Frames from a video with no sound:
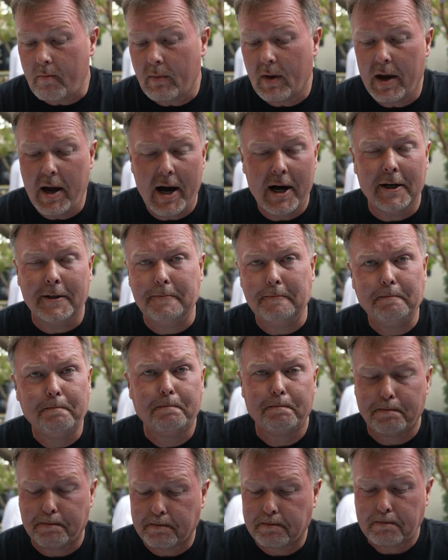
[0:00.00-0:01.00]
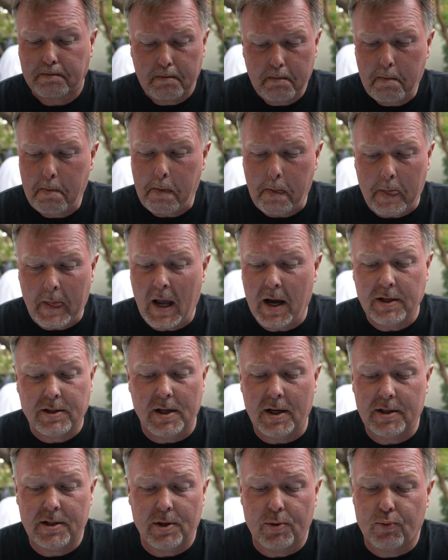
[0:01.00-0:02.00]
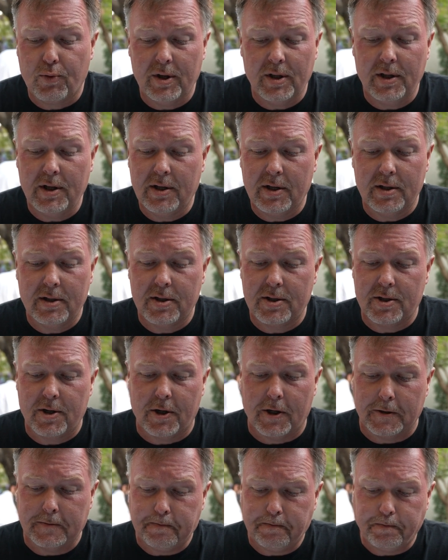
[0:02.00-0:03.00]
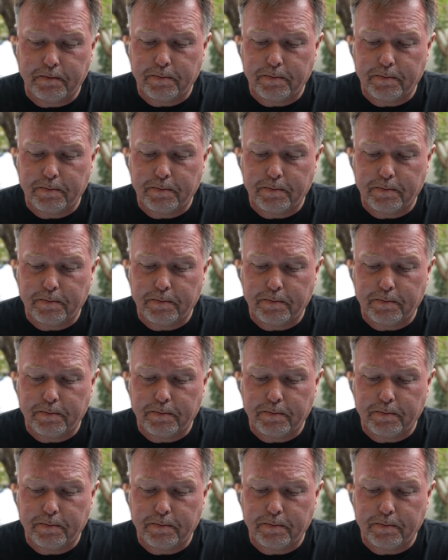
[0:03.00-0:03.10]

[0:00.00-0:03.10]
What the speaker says: Yeah, it's a really good dessert.